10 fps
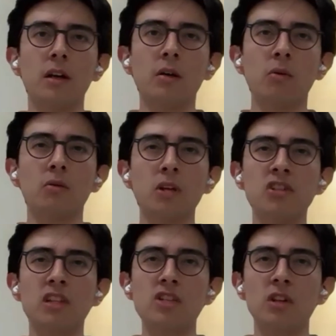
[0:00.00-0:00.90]
Uh, we
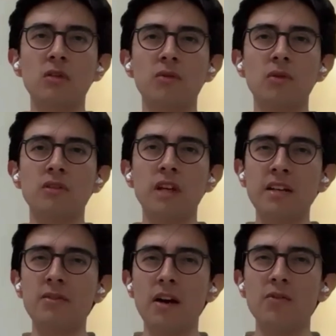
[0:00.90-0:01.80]
reached initially for a
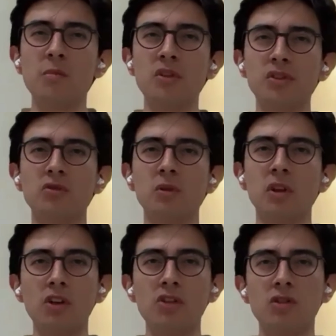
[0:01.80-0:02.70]
ninety-five
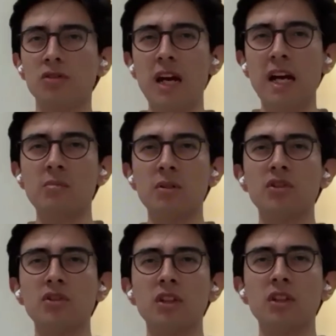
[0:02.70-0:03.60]
percent reduction or ninety
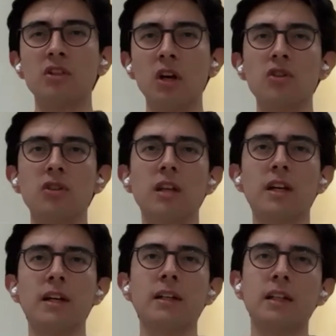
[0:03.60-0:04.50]
percent reduction.
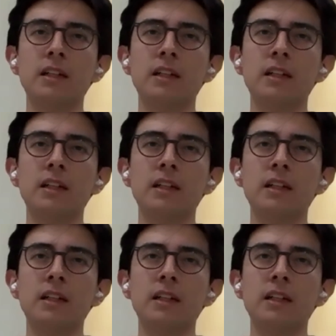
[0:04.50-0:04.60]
